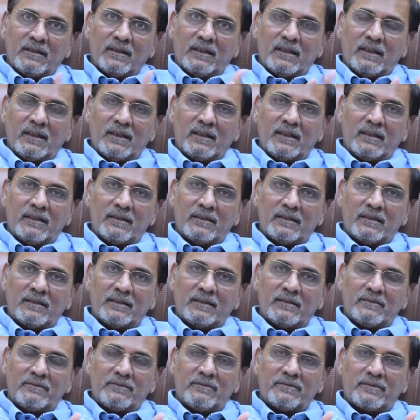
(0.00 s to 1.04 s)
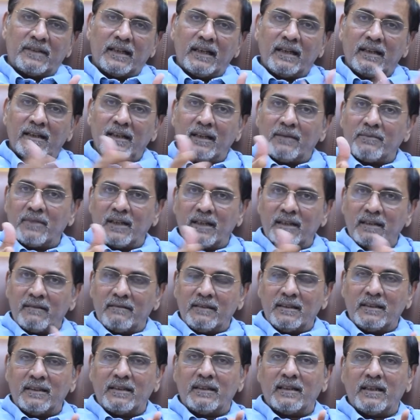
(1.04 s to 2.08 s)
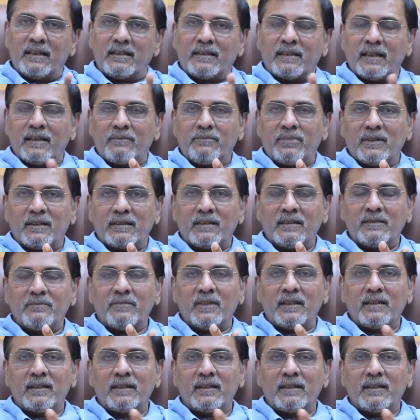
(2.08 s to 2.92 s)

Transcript: And frankly, I am not a very great tech person,